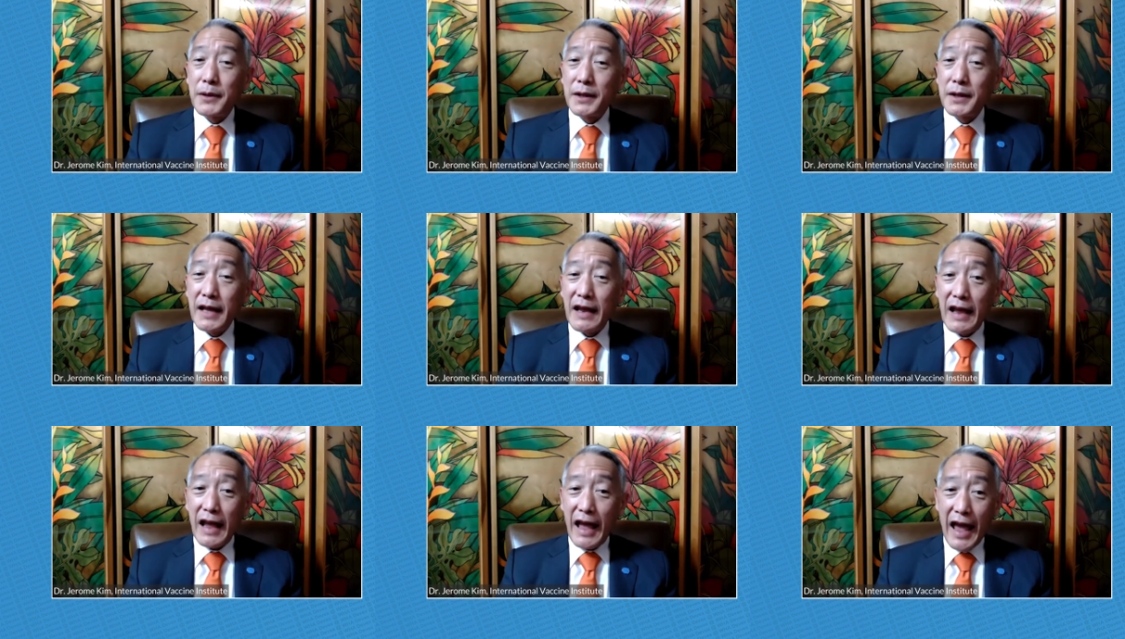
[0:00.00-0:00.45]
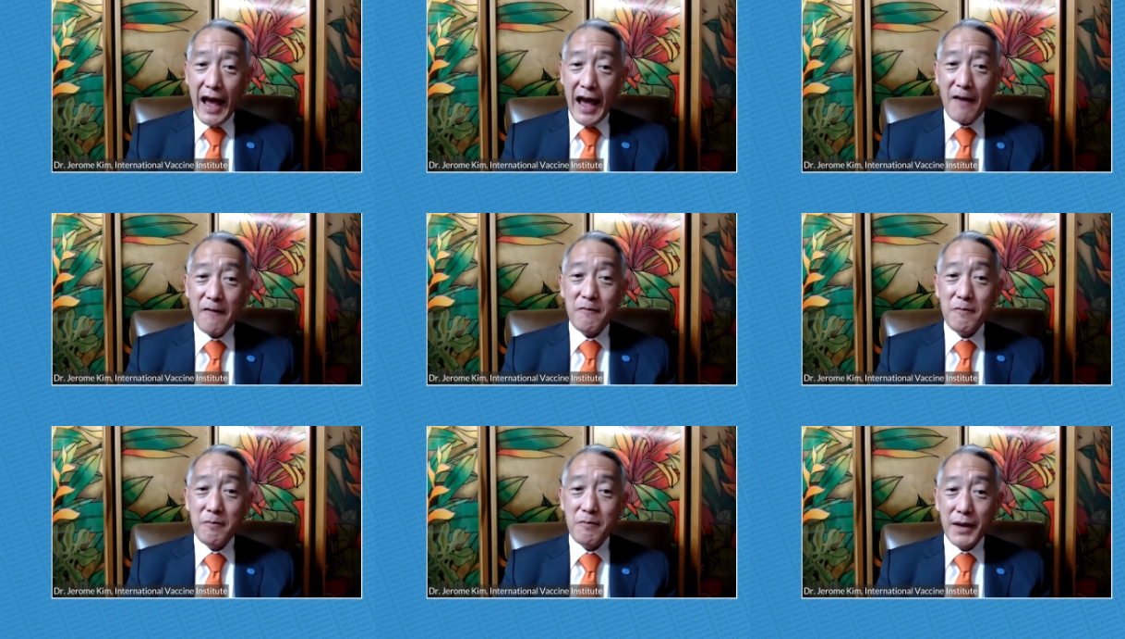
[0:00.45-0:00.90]
But they
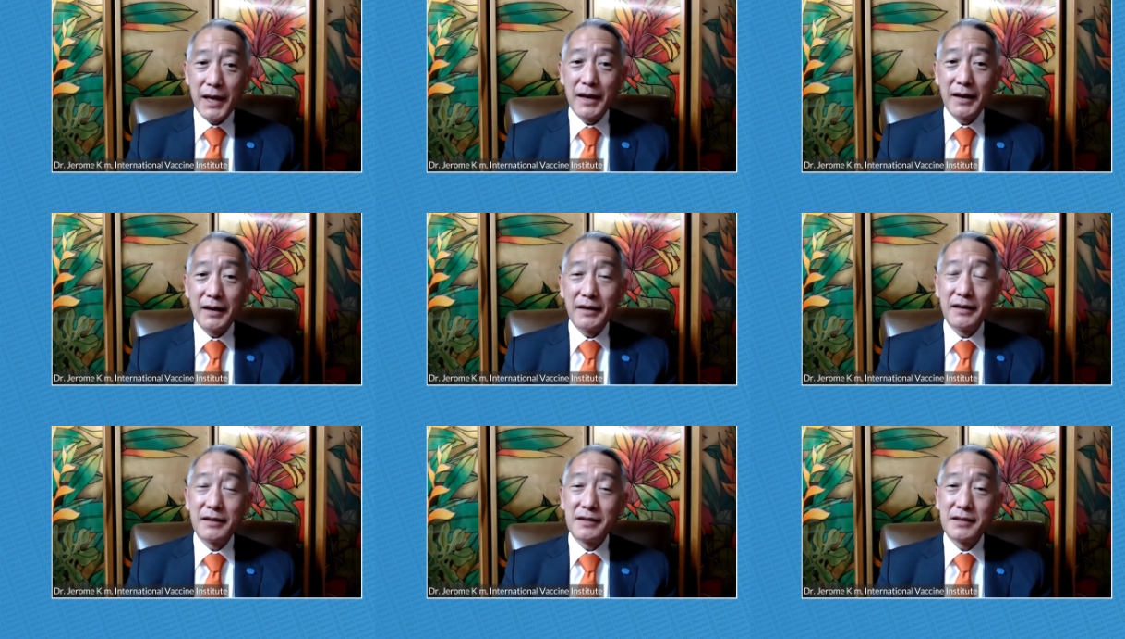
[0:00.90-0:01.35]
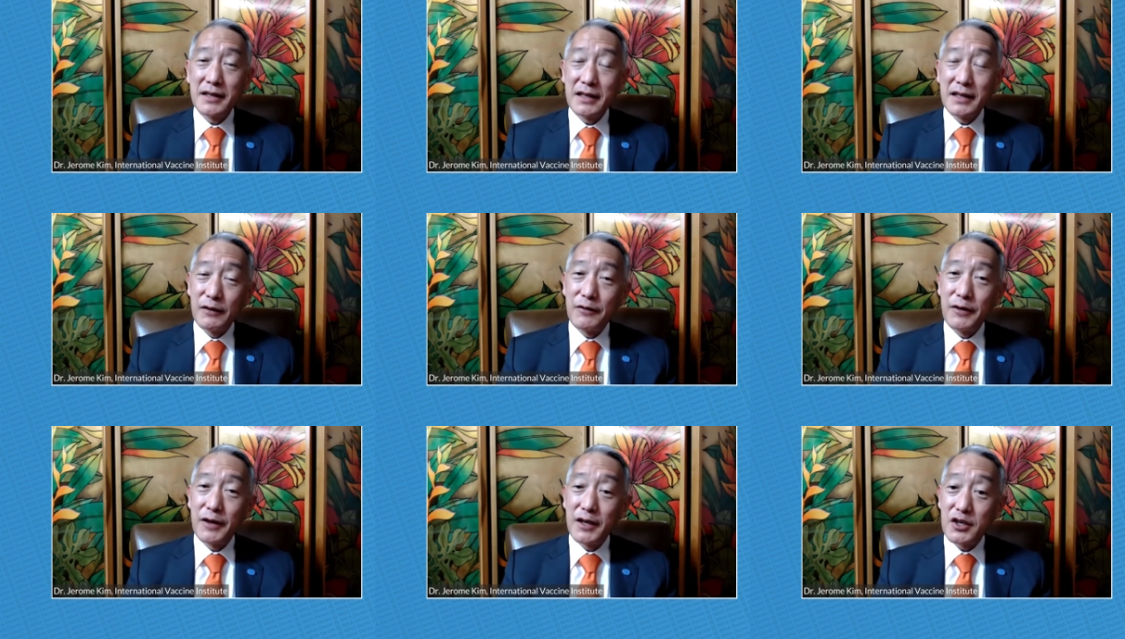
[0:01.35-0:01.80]
have made
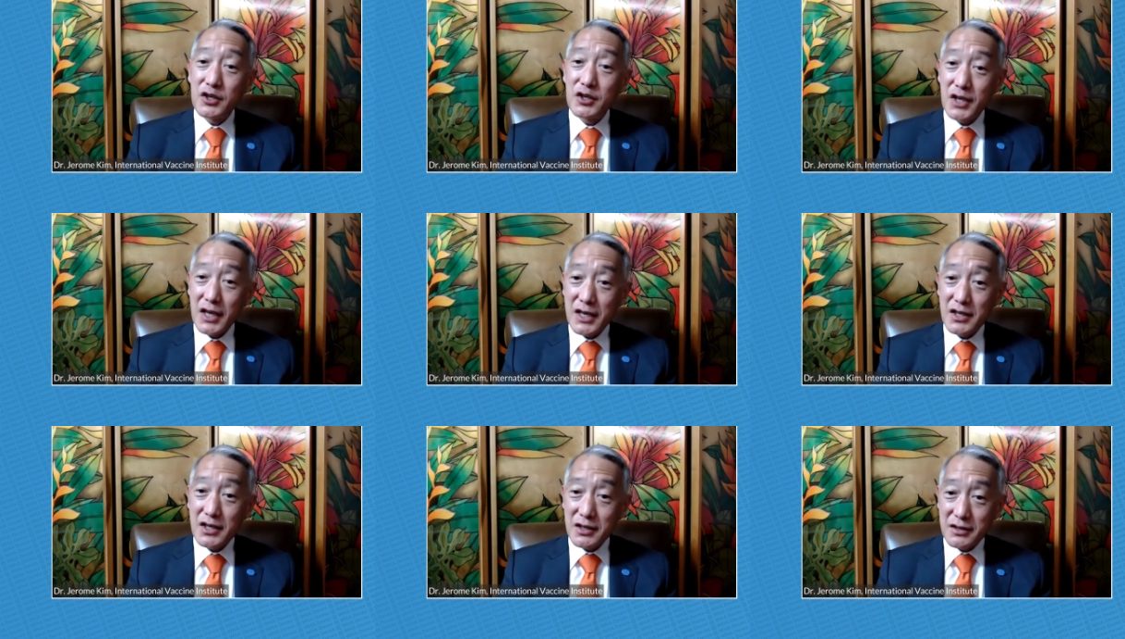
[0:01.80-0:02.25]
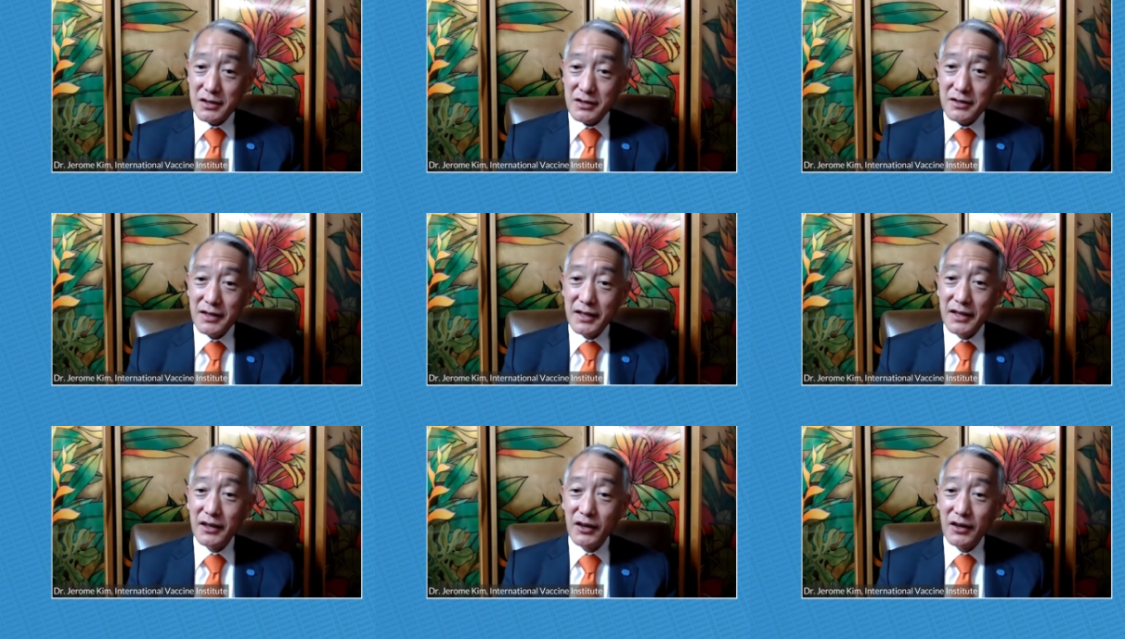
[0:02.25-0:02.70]
significant
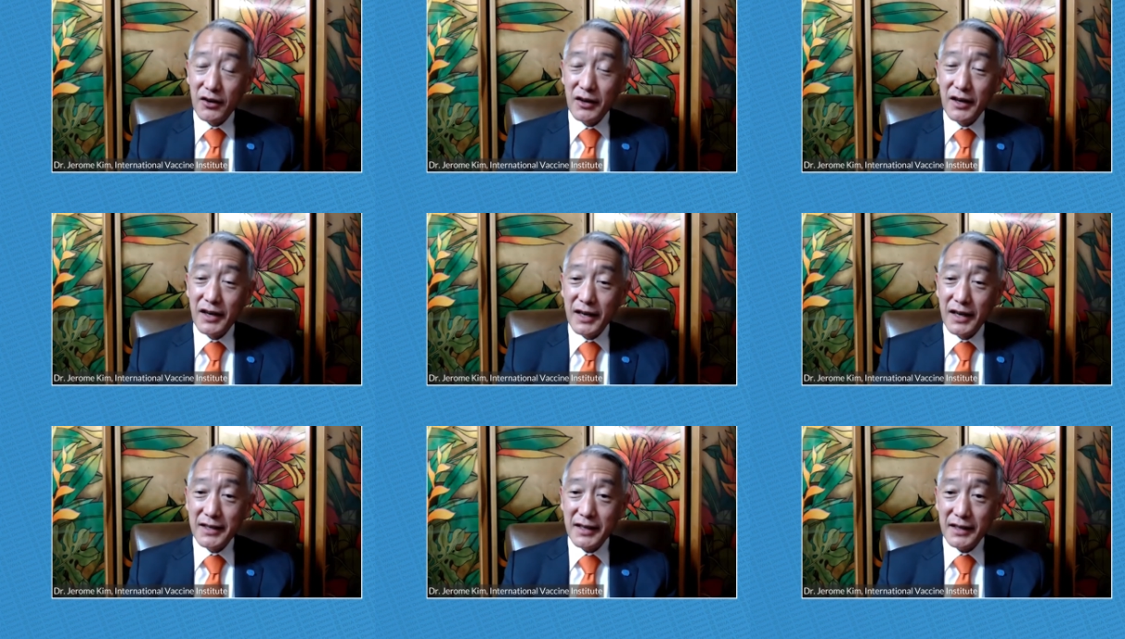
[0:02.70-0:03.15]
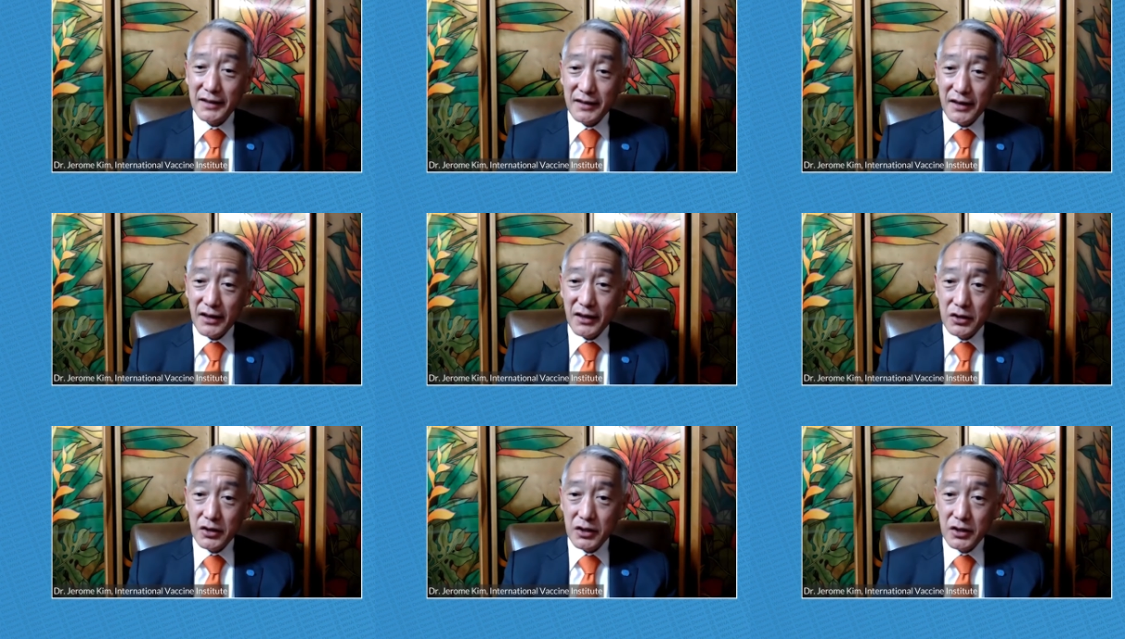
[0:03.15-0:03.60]
changes in the RNA
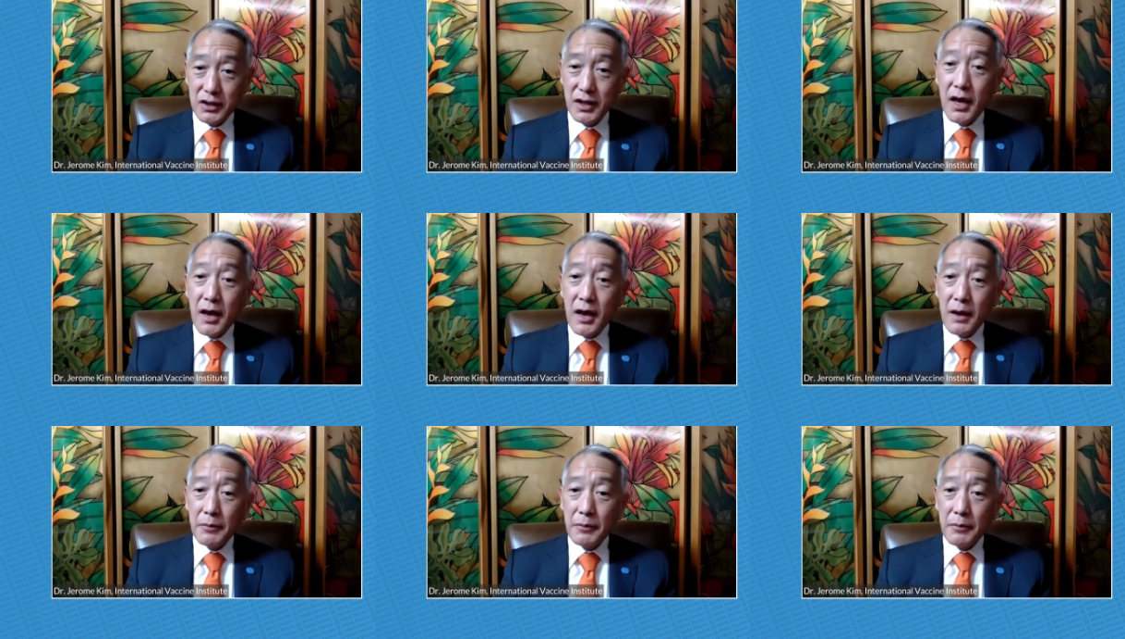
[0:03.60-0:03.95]
technology